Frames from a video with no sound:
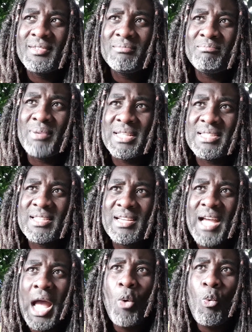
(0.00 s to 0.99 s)
But
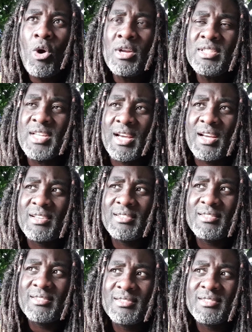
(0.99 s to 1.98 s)
I wonder
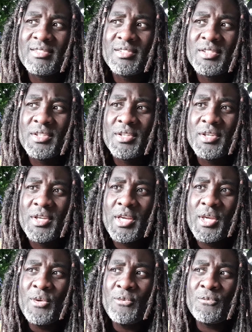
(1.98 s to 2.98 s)

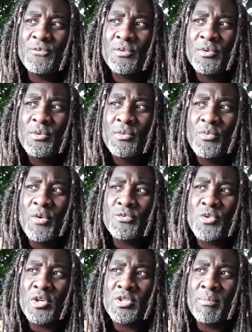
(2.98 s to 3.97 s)
if we've
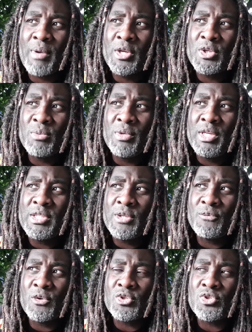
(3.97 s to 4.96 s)
talked about humility
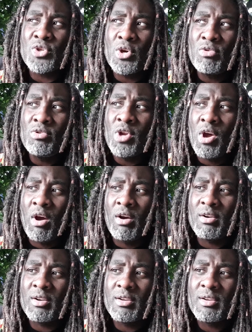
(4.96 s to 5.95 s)
for so
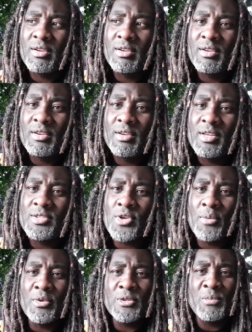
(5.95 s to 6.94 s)
long, it's
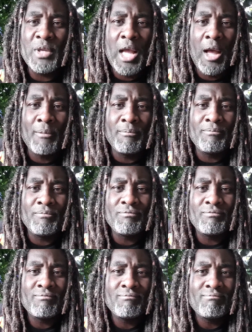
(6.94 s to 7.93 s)
almost become
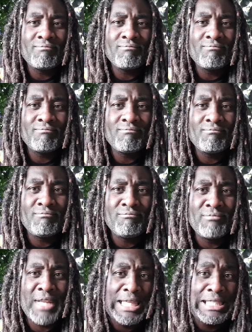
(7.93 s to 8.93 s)

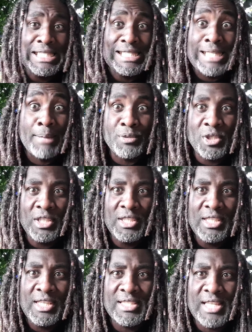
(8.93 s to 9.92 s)
like deception
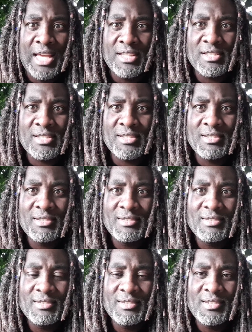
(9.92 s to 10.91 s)
in a sense.
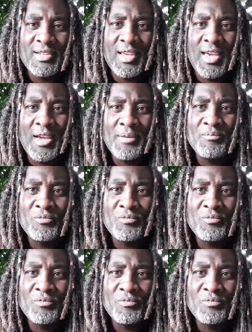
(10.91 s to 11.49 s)
Yeah?